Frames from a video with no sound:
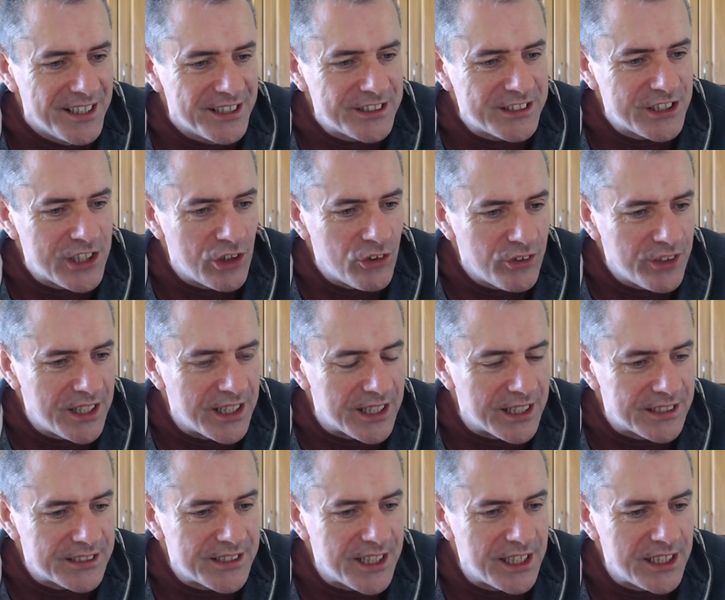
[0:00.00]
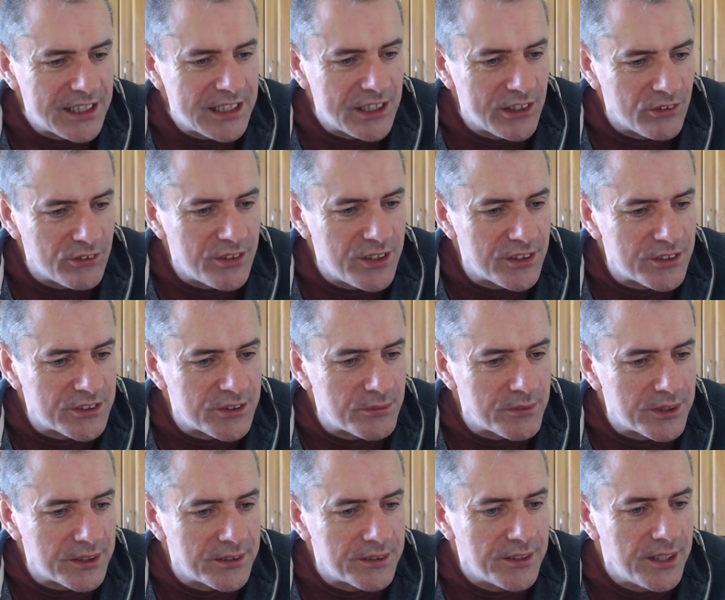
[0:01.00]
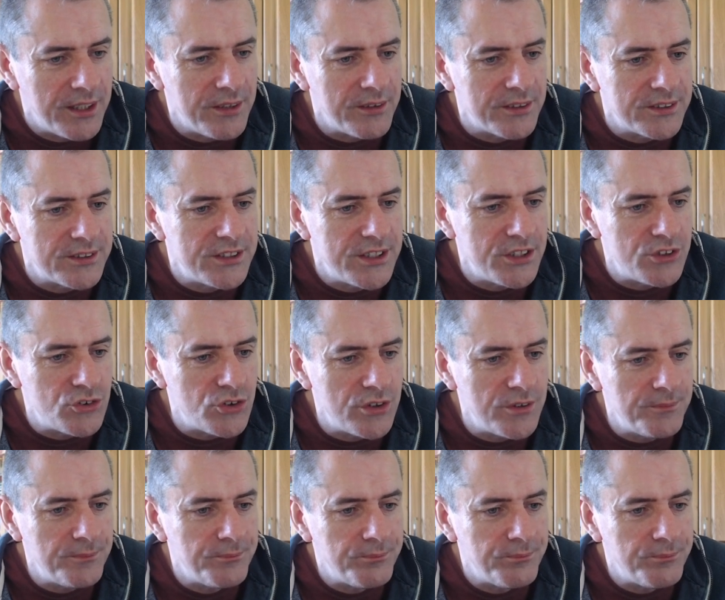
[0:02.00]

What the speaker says: Clunky. It's kind of clunky or something. Anyway, Citroen.